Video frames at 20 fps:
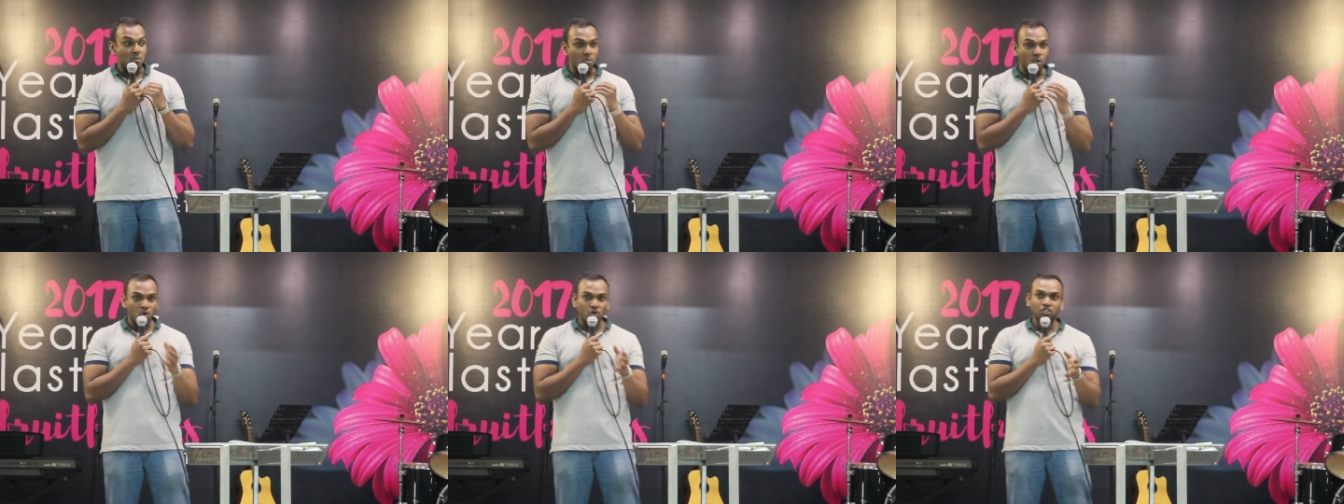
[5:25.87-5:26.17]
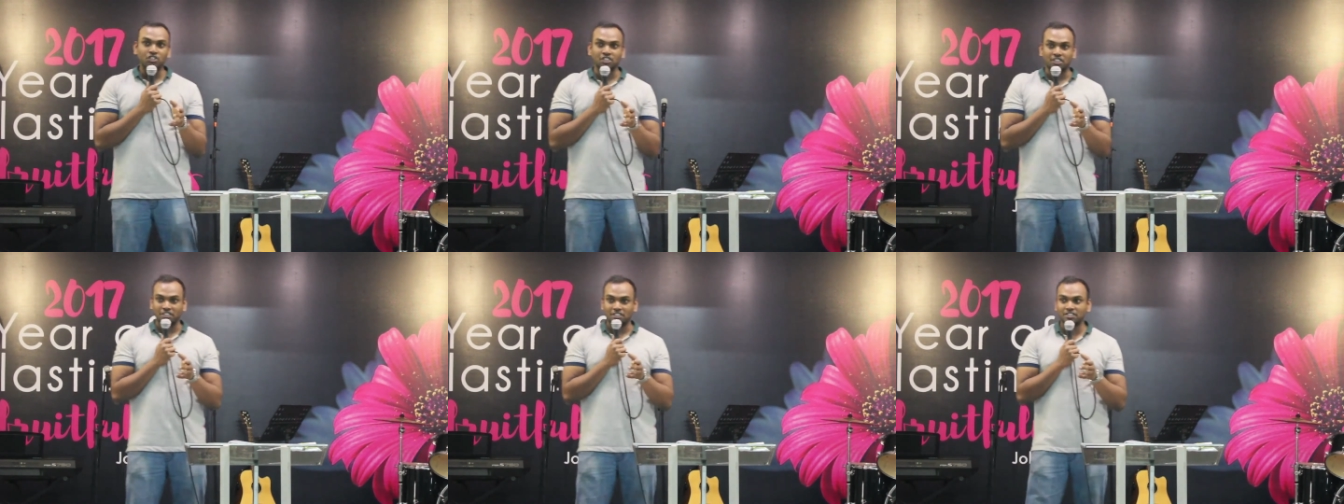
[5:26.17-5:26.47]

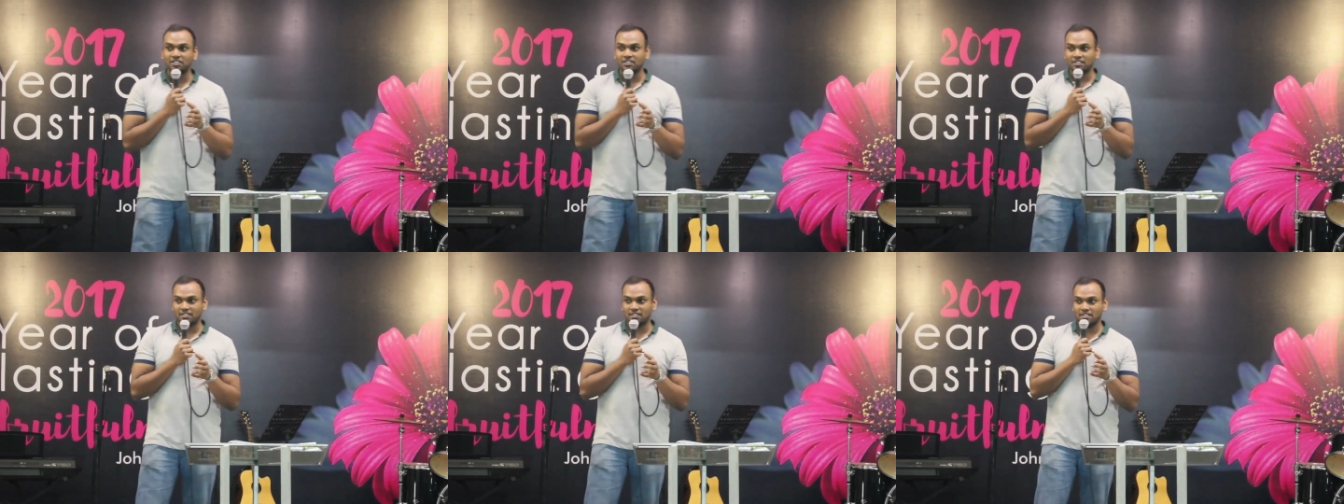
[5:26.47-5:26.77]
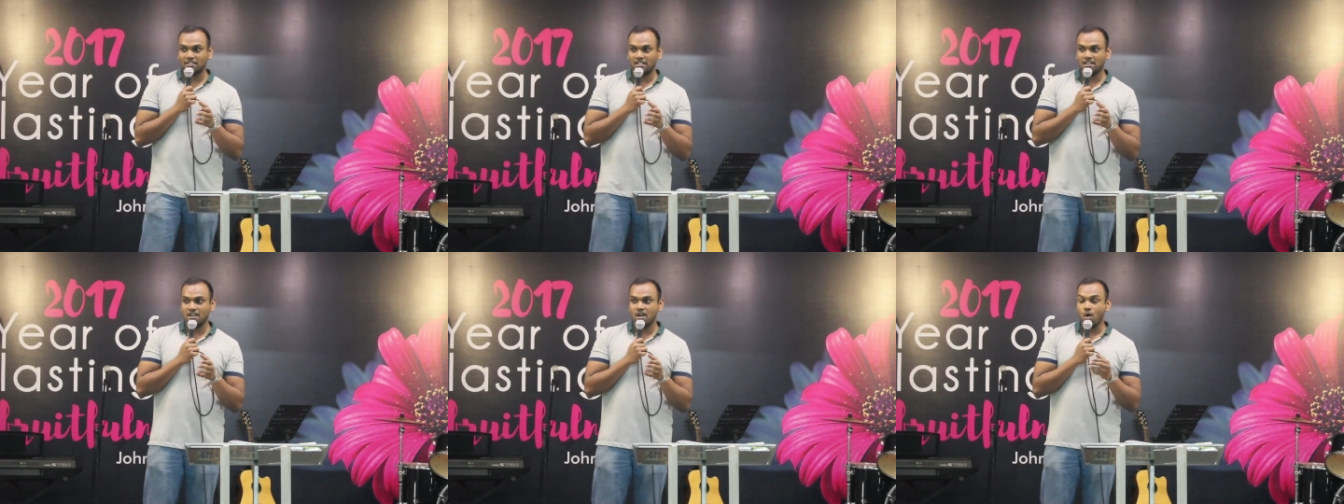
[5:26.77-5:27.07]
Moses
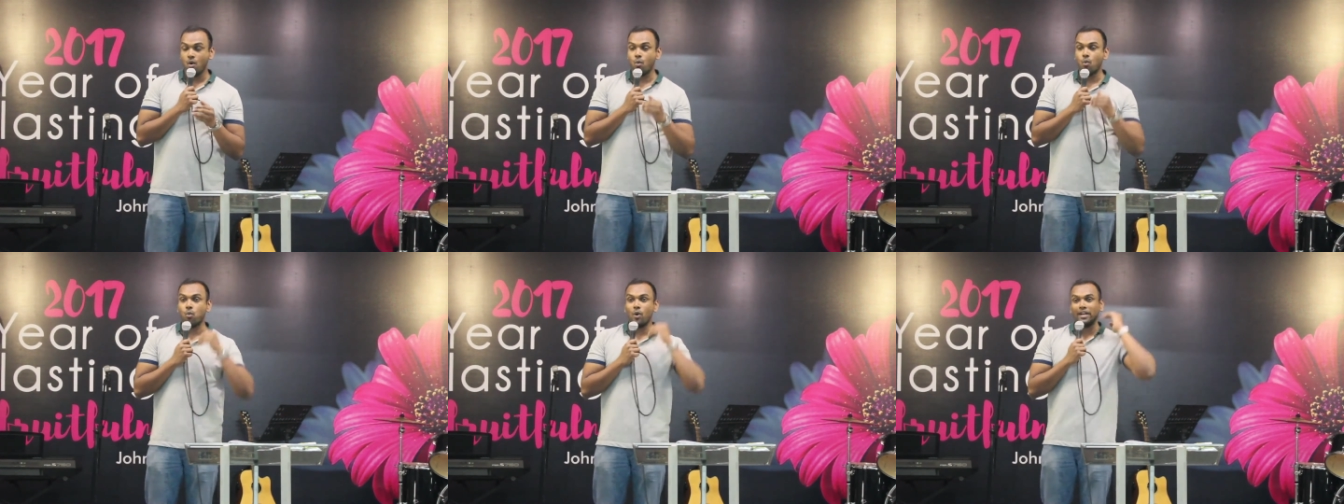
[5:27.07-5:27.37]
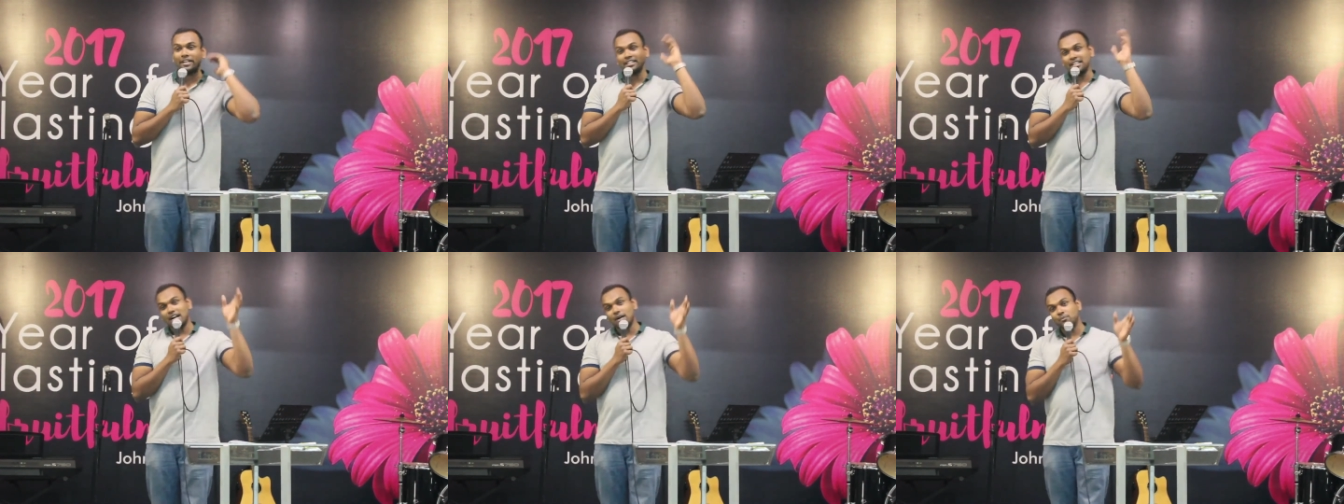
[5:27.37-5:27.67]

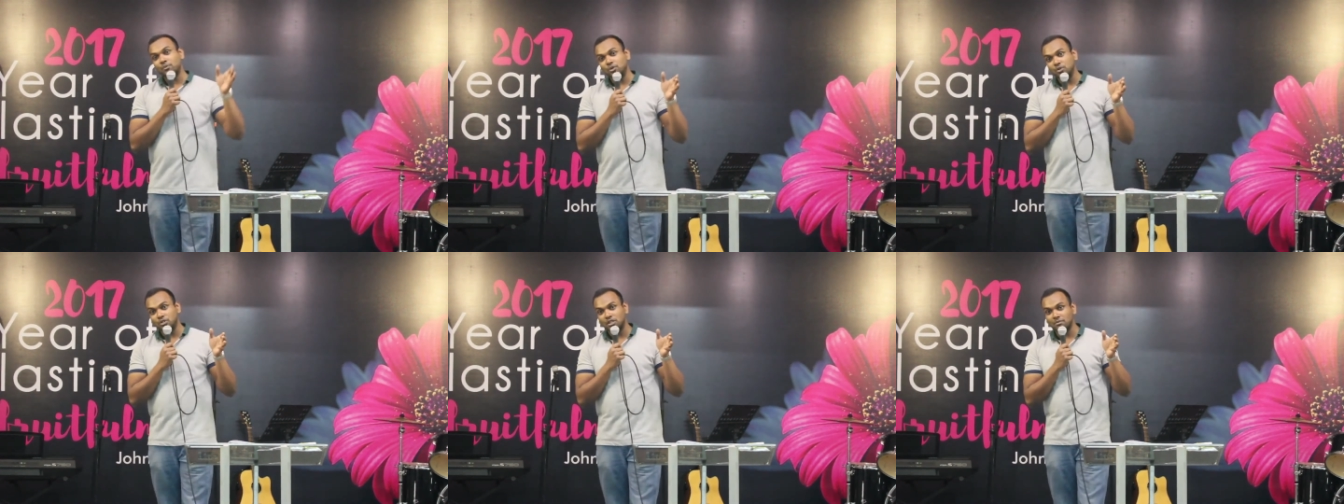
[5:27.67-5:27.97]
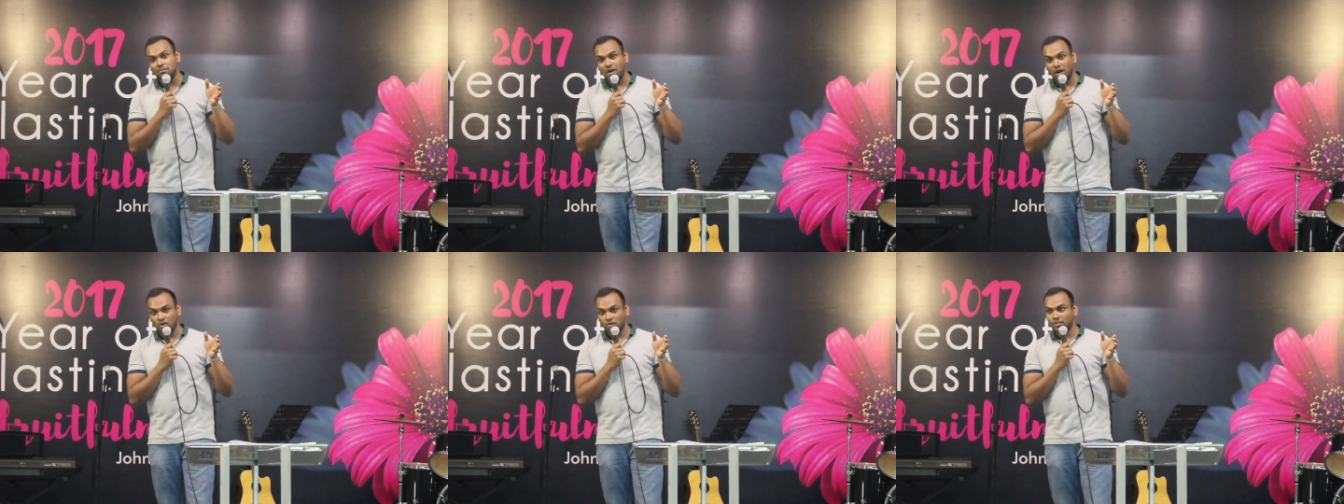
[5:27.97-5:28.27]
went up to
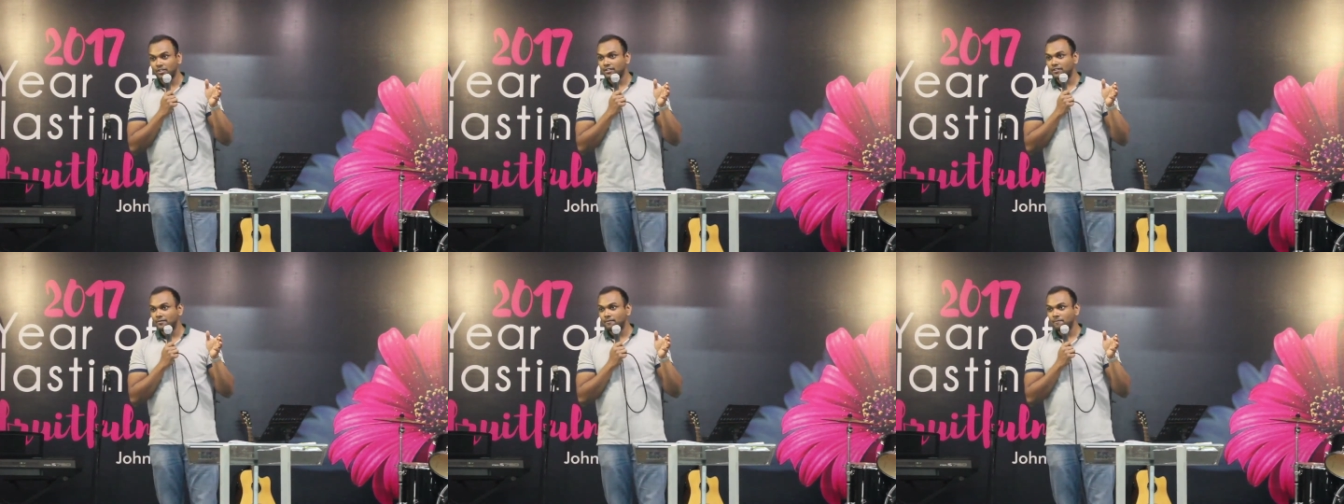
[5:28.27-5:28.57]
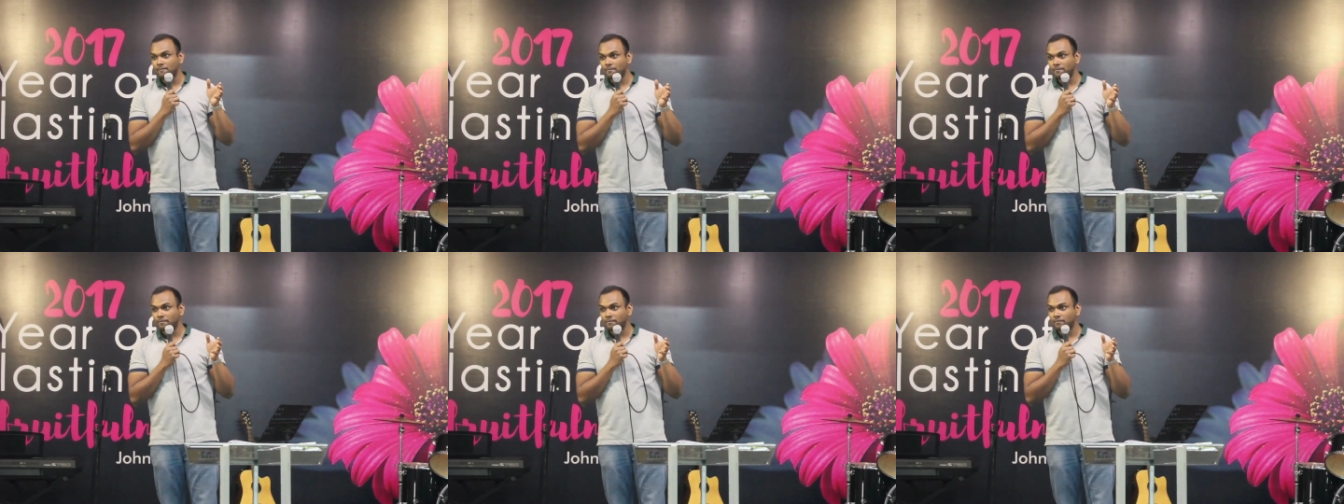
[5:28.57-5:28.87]
the mount.
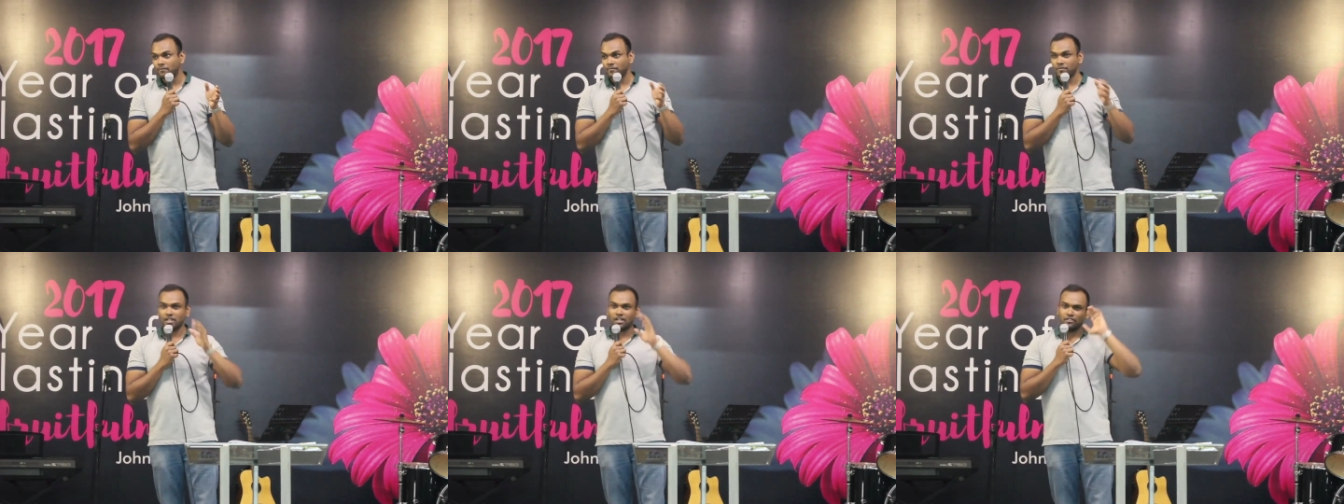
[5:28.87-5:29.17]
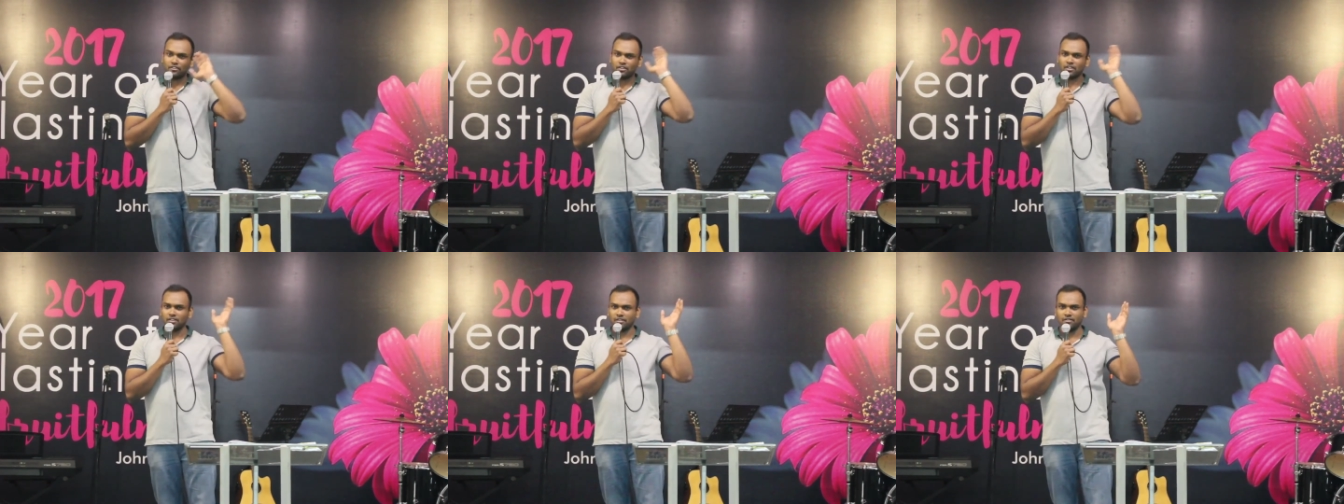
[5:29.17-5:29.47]

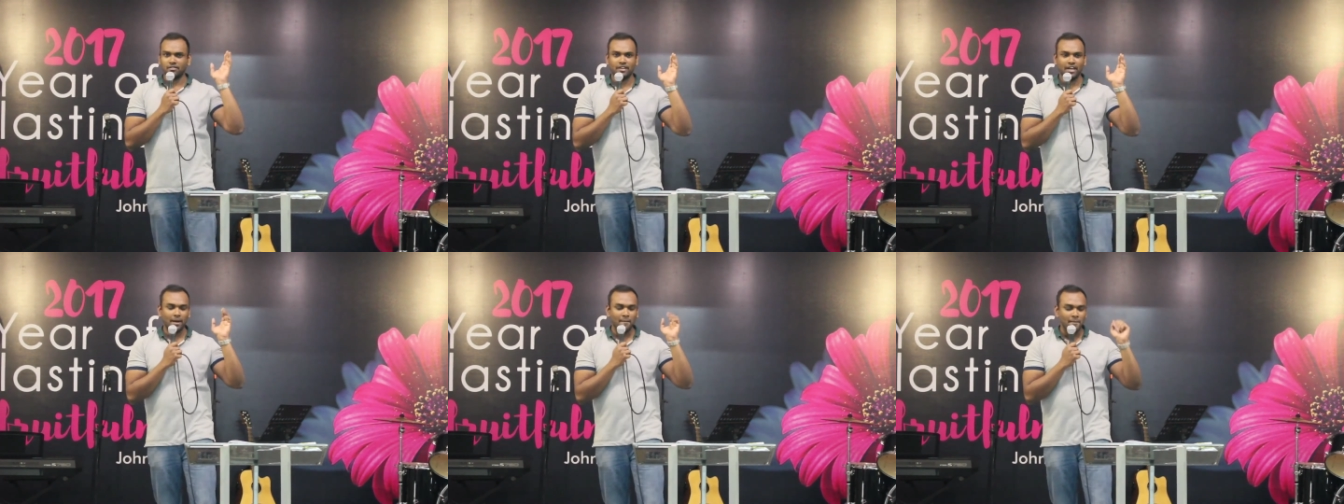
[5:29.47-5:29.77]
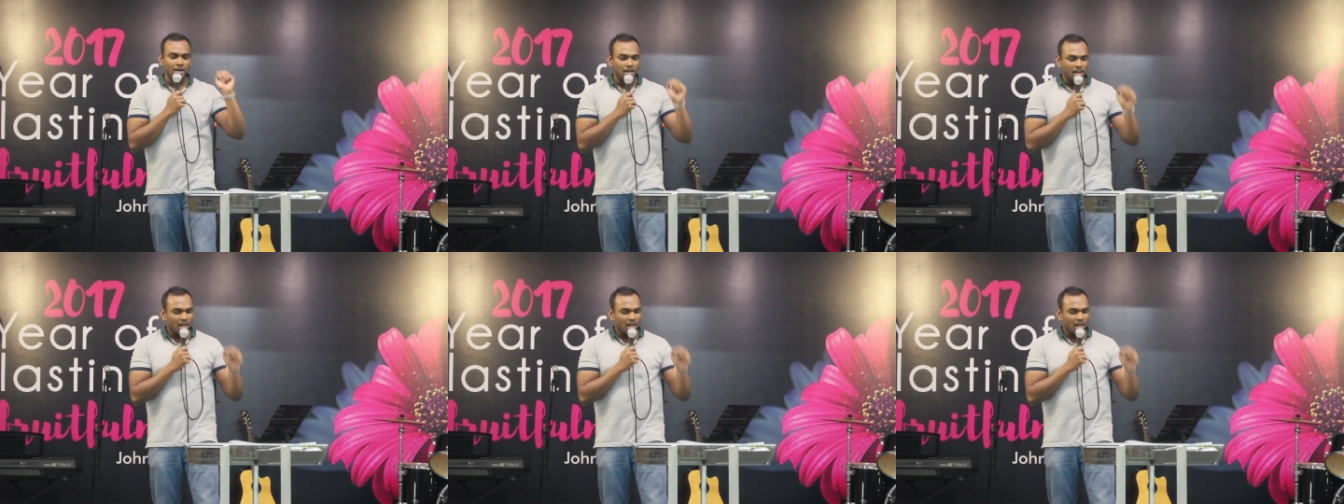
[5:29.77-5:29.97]
Yeah,